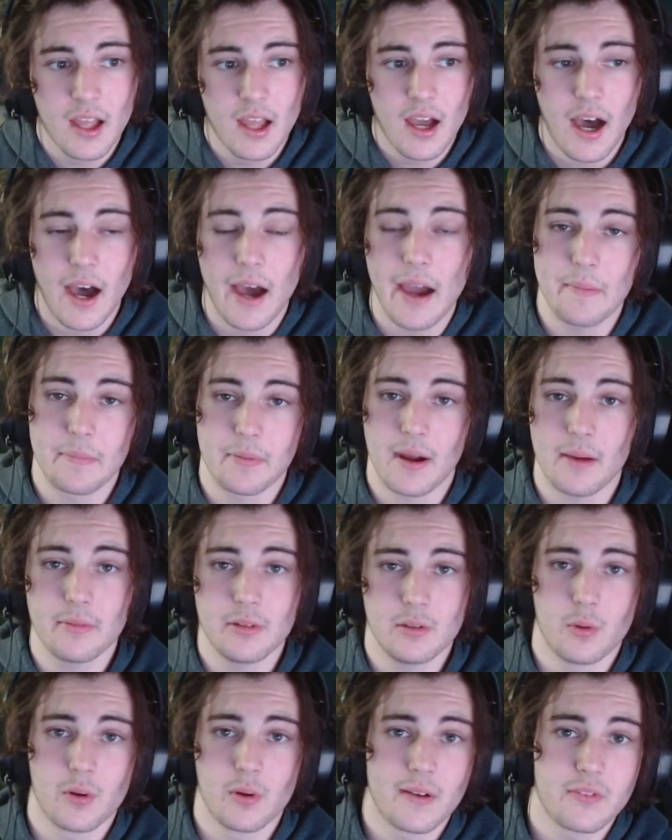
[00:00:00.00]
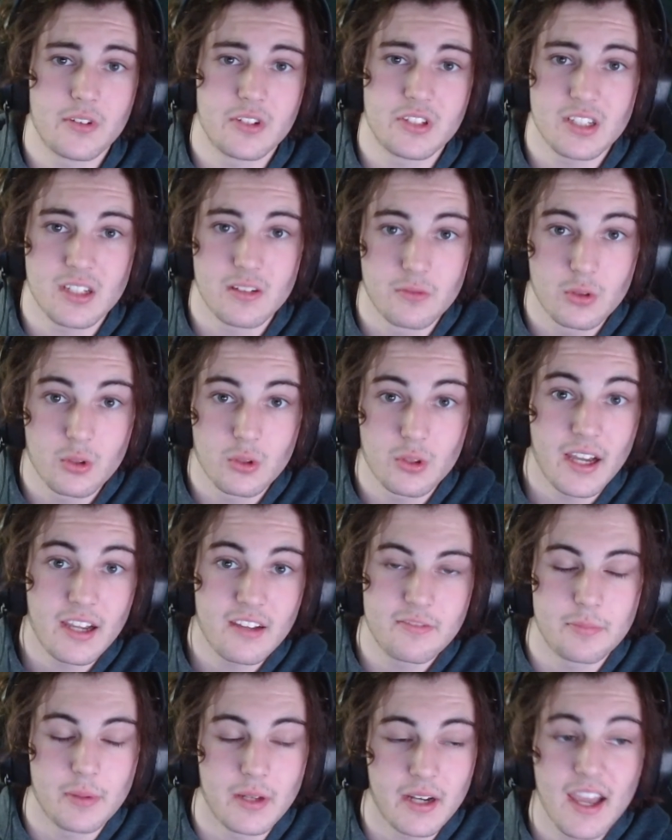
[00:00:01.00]
I probably won't ever see in real
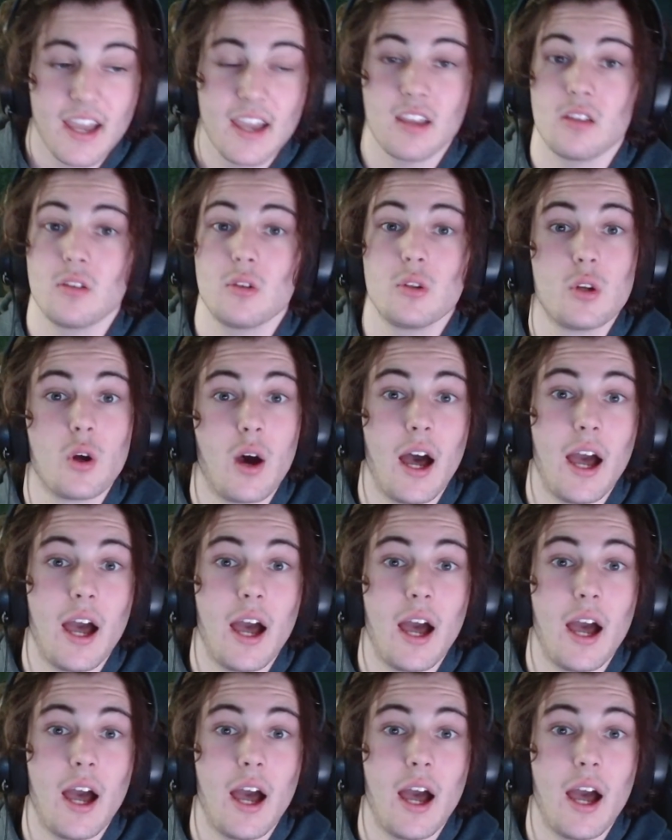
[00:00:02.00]
life. But hey, you know,